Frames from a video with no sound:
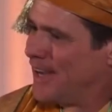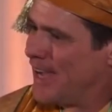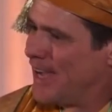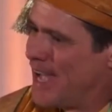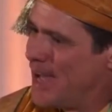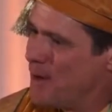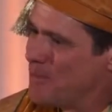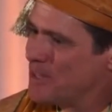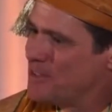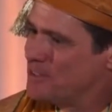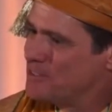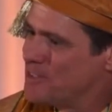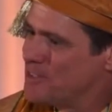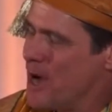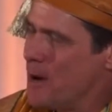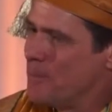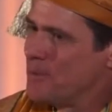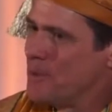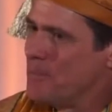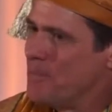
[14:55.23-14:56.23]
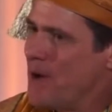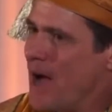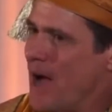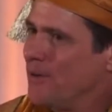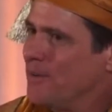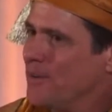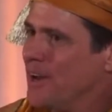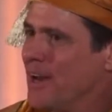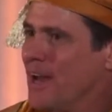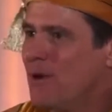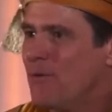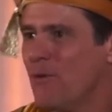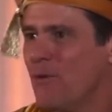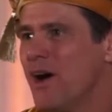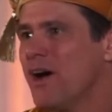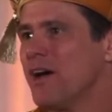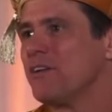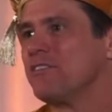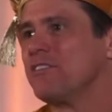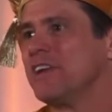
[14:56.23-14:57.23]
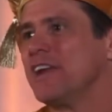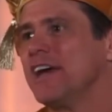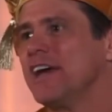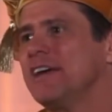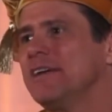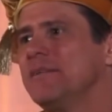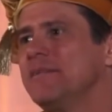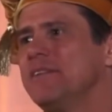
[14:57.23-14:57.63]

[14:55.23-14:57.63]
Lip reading: I am at the top of the mountain, and I was, and